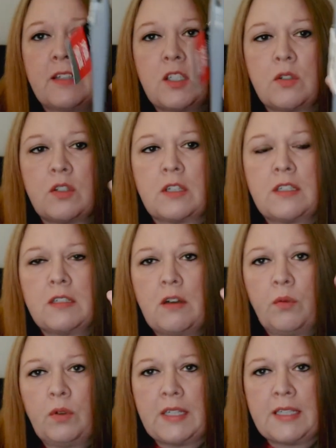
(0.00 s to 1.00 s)
This one's a,
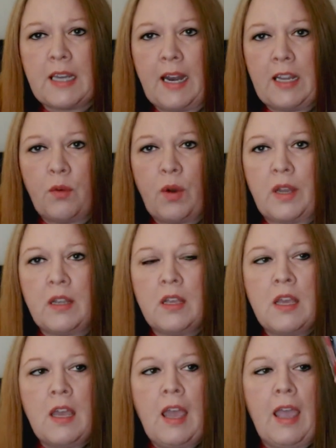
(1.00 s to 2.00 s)
a really tiny one.
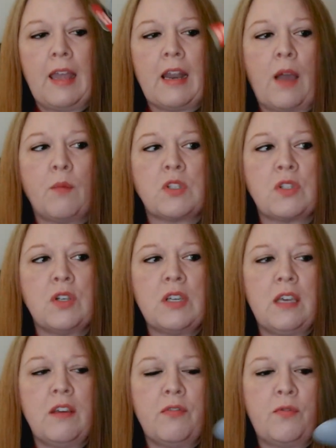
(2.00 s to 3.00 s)
And I was
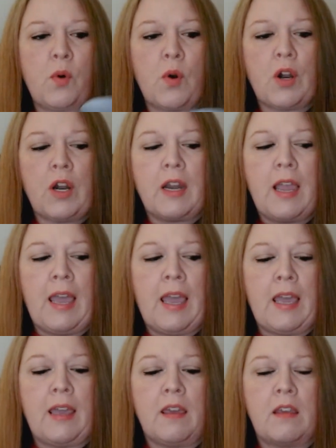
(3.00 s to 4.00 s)
looking for
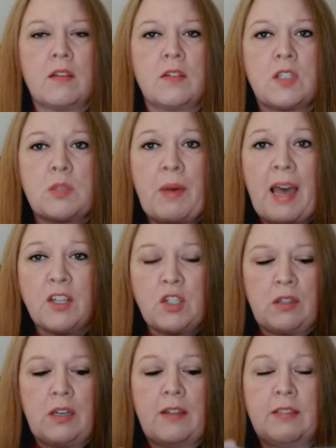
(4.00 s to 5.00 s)
a
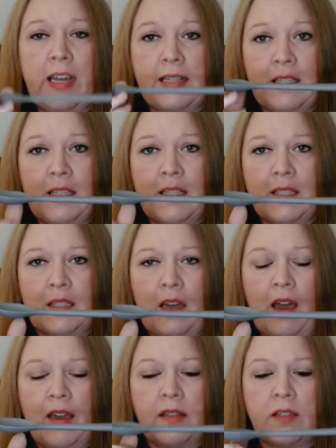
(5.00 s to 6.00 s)
spatula that's this
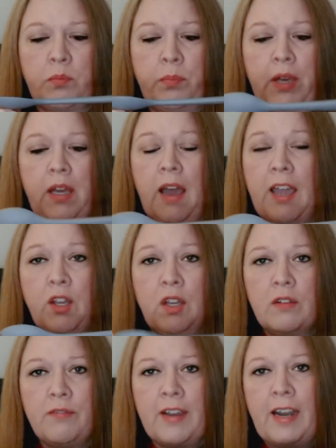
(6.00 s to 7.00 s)
size, but I
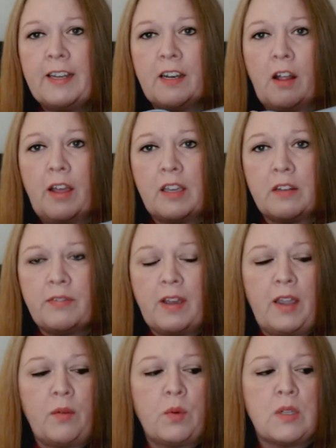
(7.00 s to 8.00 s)
couldn't find it. All I could
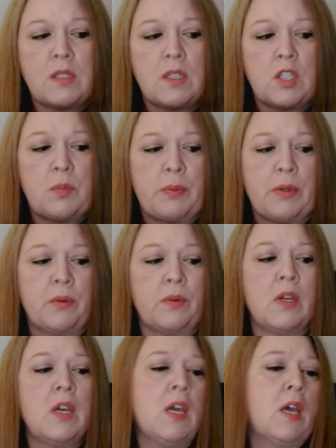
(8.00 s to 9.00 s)
find was the spoon.